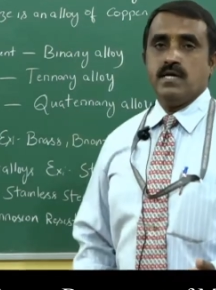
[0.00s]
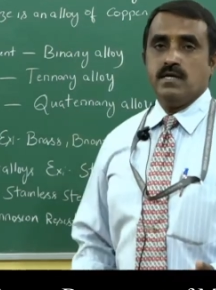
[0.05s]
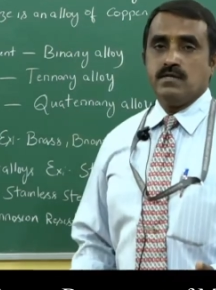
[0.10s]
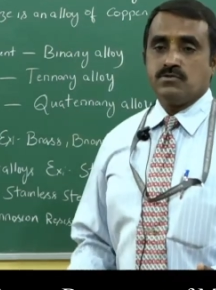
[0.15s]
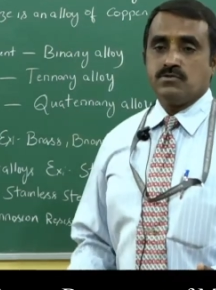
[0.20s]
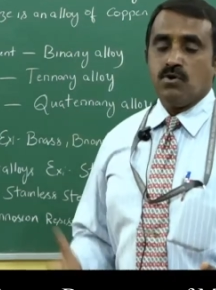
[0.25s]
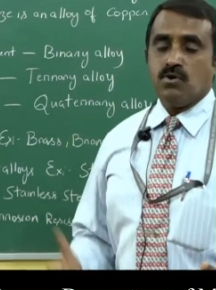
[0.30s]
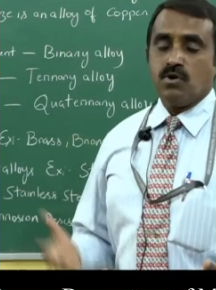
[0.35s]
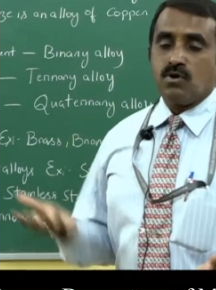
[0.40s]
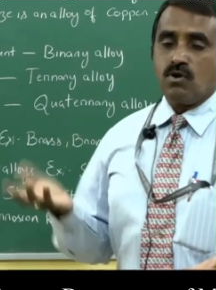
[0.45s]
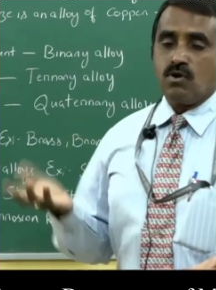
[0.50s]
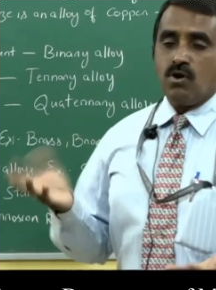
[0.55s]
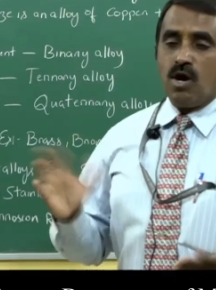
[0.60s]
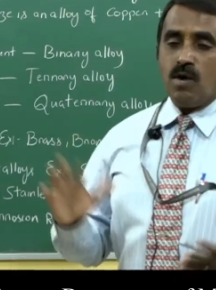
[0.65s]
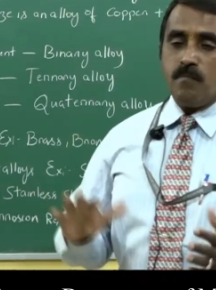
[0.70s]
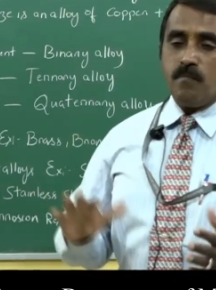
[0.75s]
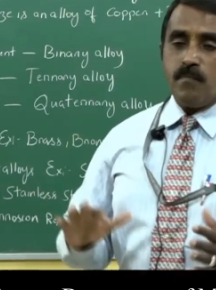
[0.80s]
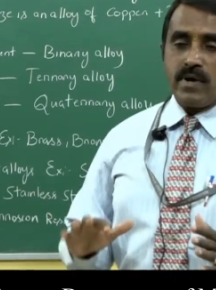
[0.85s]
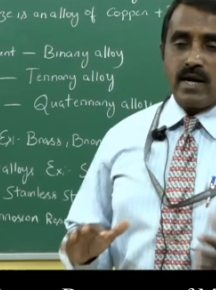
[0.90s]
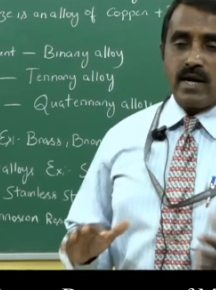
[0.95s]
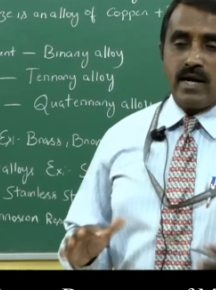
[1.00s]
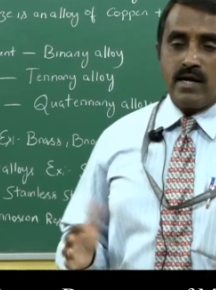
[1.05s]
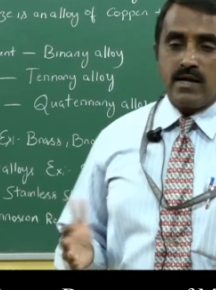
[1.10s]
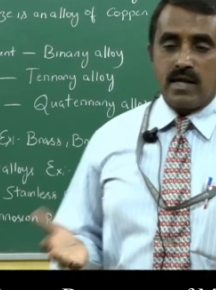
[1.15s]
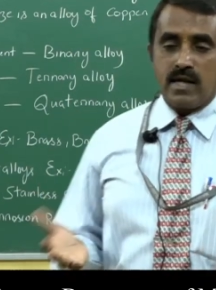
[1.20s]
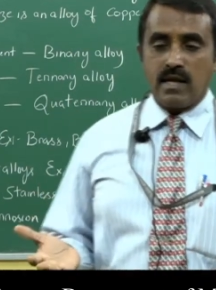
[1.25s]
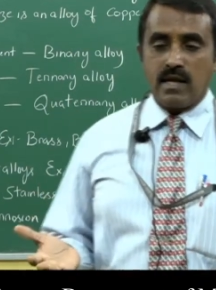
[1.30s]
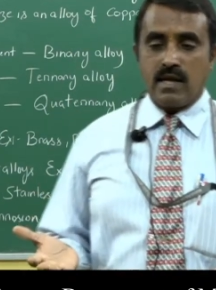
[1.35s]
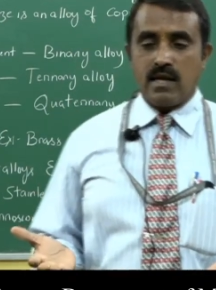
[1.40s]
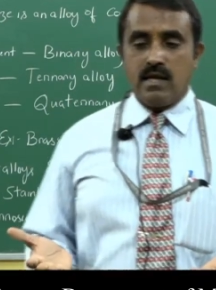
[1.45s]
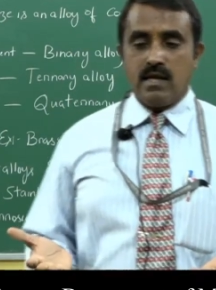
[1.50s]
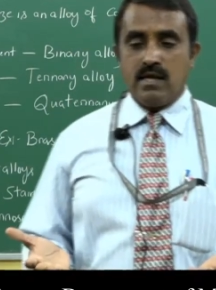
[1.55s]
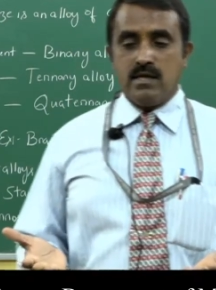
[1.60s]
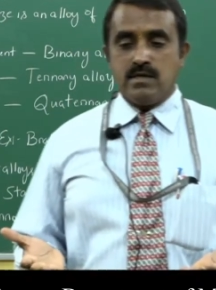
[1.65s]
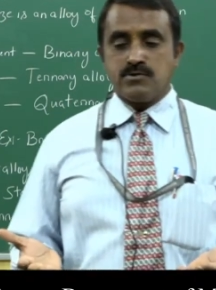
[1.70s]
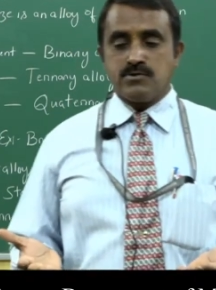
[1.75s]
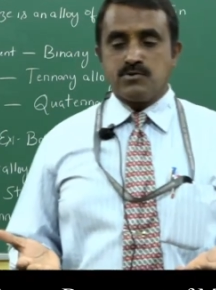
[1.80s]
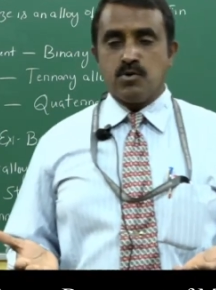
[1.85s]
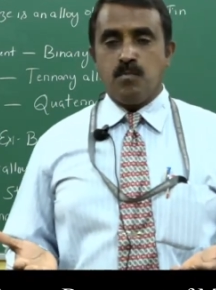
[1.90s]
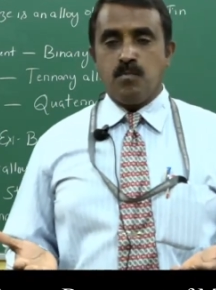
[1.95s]
So copper and tin.
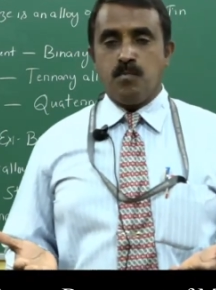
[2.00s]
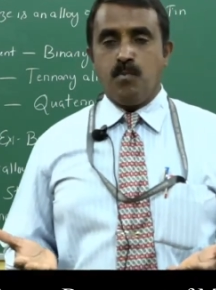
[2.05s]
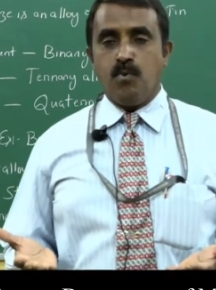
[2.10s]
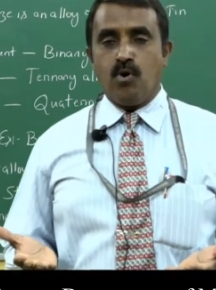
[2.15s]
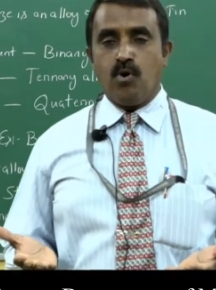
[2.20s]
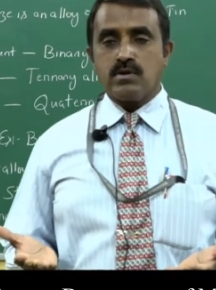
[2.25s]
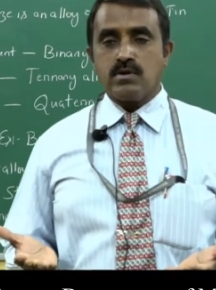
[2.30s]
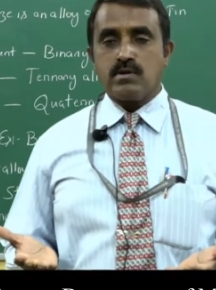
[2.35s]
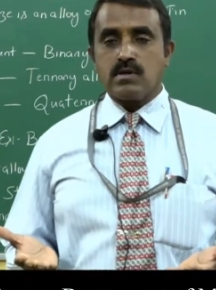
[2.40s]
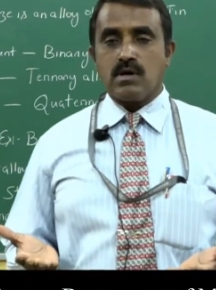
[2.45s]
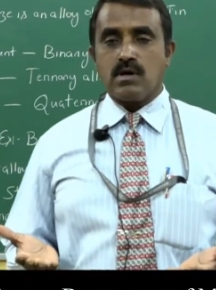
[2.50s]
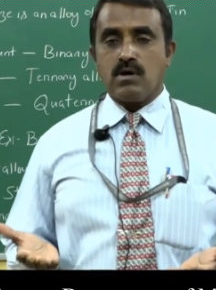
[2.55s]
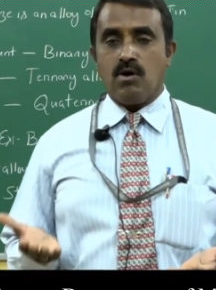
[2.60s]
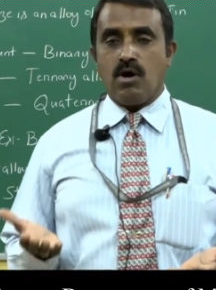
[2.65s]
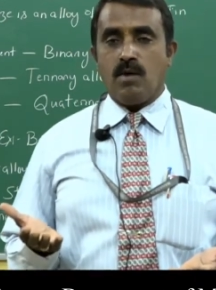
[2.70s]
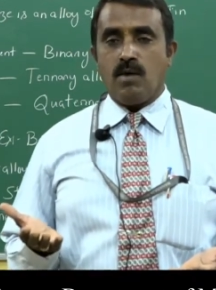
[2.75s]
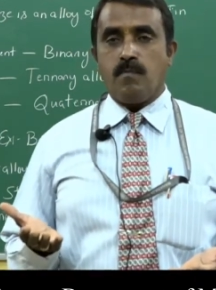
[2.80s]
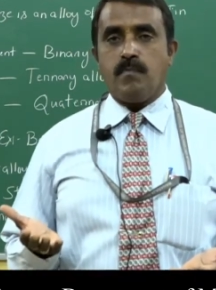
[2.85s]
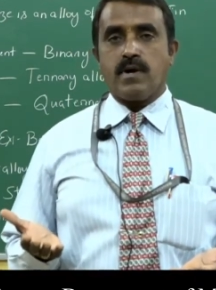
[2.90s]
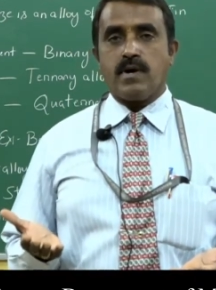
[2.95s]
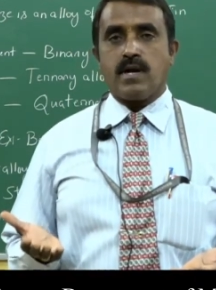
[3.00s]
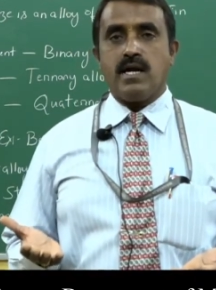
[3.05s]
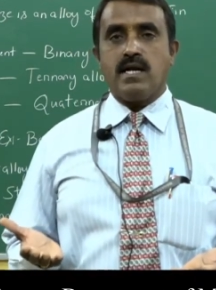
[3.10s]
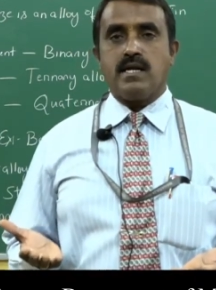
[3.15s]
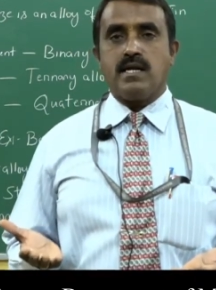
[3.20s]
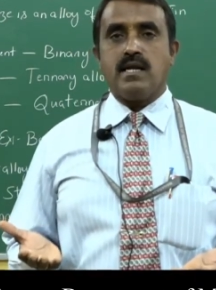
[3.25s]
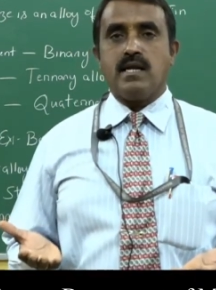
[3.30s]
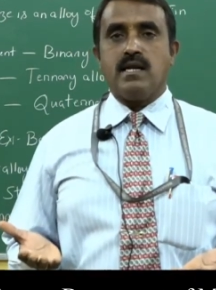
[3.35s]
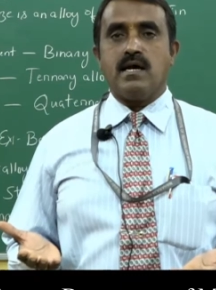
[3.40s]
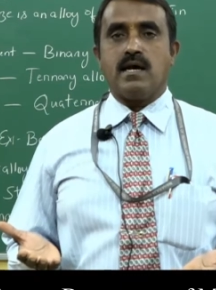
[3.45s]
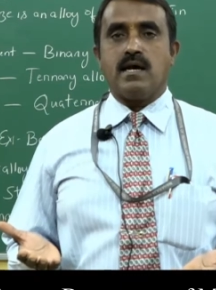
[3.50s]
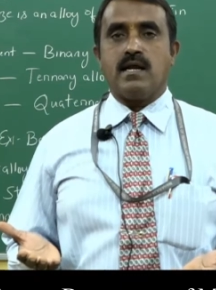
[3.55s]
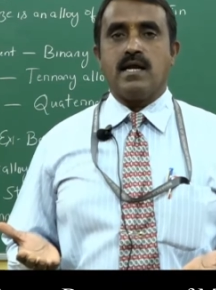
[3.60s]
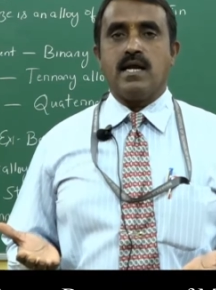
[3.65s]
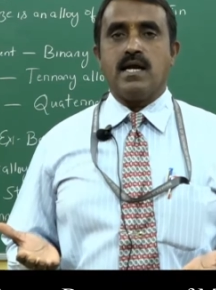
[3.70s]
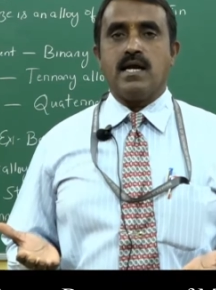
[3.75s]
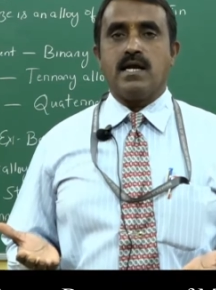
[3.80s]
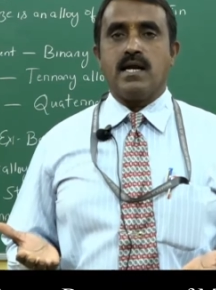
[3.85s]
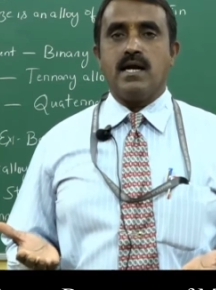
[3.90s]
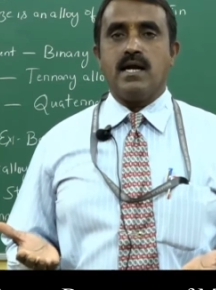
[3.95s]
So both copper and tin are
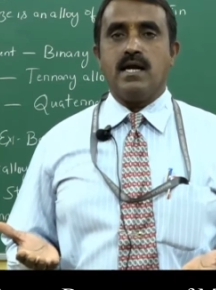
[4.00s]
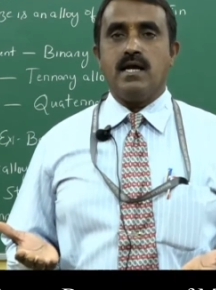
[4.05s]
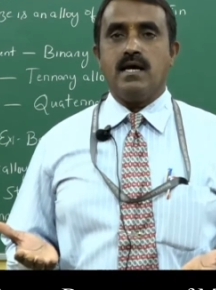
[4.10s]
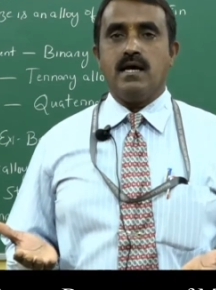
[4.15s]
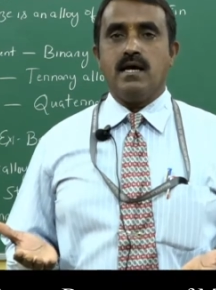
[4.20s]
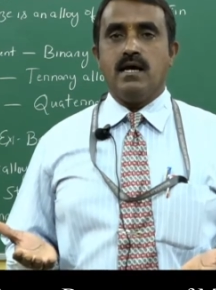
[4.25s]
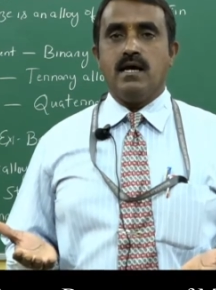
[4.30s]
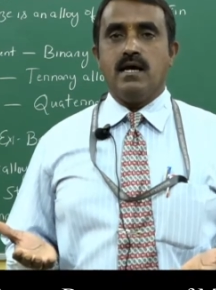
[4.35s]
heated,